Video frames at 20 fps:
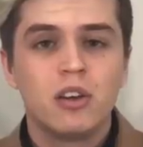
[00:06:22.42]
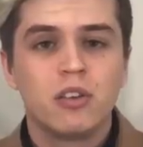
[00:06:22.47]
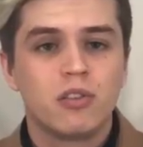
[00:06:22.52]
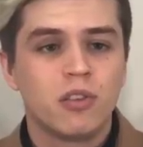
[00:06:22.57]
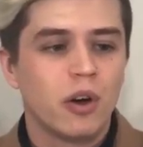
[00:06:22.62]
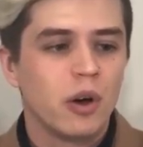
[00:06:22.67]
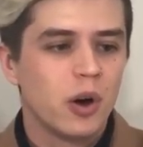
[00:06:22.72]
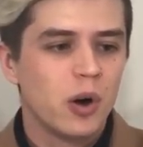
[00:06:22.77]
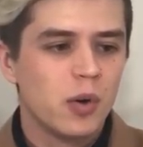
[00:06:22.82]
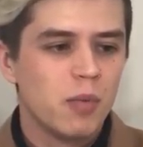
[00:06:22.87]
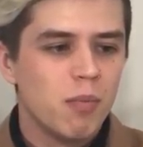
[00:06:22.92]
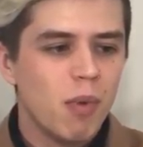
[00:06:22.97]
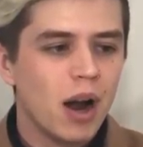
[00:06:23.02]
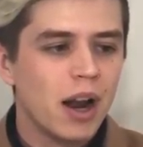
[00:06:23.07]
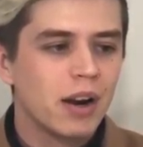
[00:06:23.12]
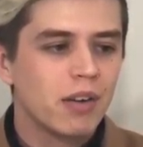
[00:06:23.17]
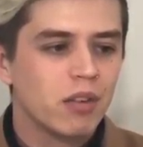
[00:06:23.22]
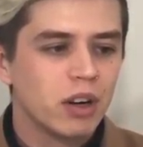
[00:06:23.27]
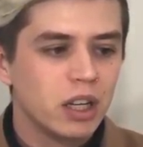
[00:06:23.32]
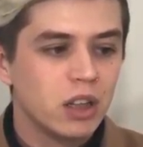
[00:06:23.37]
So
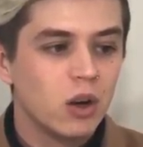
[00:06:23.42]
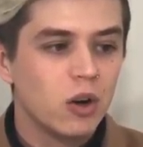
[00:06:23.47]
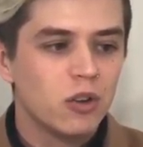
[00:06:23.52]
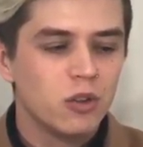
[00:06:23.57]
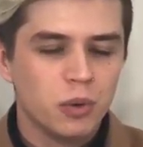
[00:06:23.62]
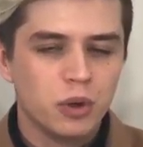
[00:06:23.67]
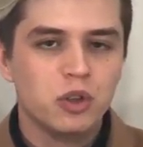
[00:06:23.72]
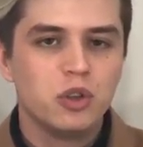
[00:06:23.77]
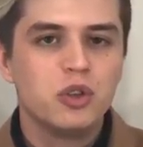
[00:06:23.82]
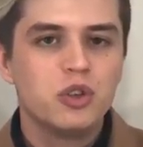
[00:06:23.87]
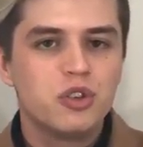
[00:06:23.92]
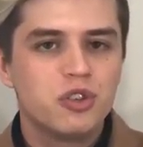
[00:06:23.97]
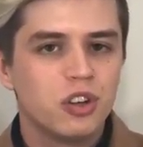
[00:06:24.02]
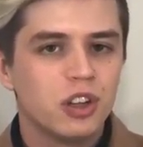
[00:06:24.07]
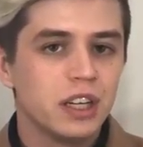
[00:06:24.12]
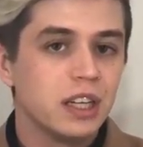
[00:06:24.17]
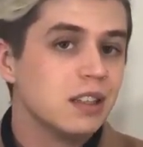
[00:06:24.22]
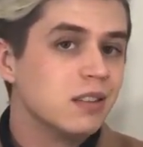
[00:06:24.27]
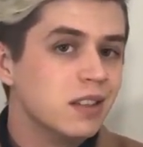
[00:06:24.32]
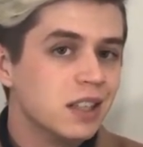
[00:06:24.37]
my reloads were
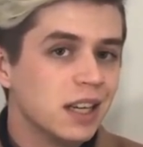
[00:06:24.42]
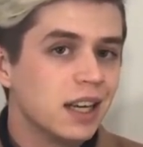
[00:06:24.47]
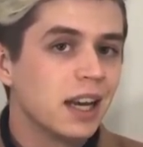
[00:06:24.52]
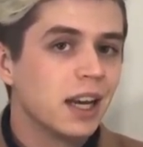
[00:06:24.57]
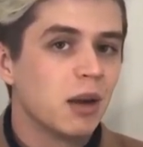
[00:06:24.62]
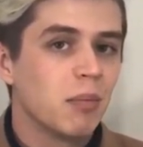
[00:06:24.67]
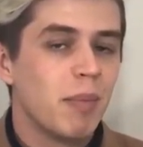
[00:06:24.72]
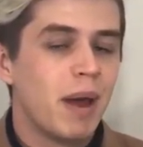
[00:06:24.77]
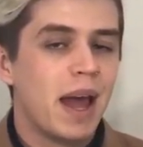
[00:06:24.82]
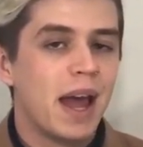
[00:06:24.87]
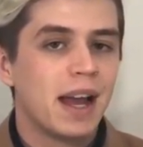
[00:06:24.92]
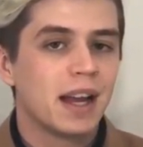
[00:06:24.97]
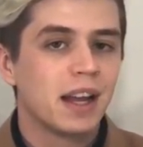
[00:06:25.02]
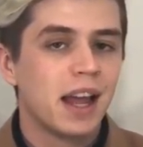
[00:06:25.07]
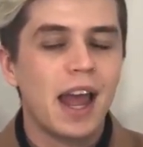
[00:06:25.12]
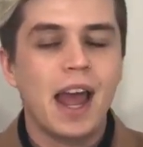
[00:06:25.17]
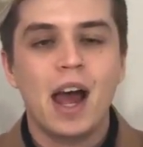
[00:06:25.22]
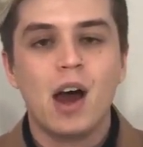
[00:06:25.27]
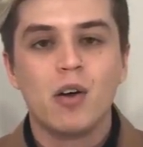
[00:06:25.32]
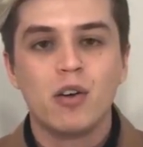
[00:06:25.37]
usually digging a mag
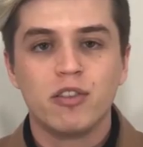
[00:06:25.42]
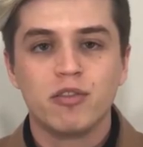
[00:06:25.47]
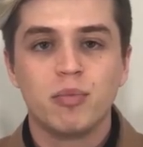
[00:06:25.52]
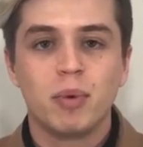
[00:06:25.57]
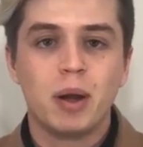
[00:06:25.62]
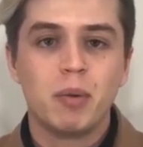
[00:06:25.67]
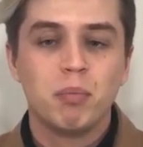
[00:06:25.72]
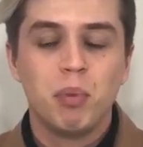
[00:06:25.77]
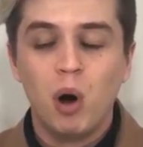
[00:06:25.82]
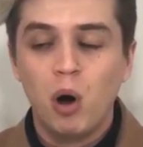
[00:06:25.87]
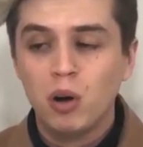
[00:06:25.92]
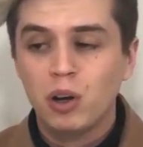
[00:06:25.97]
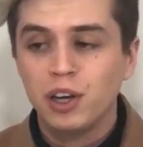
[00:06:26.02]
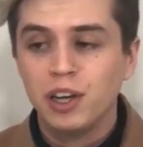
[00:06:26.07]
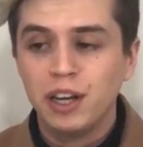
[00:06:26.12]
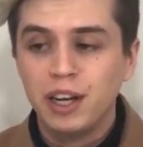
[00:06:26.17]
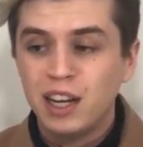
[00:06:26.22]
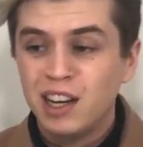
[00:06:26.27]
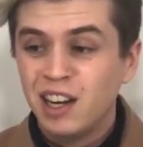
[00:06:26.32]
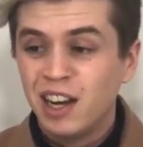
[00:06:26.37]
out of my
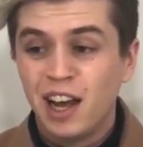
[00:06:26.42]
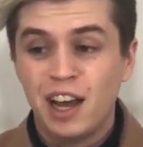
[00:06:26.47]
pocket,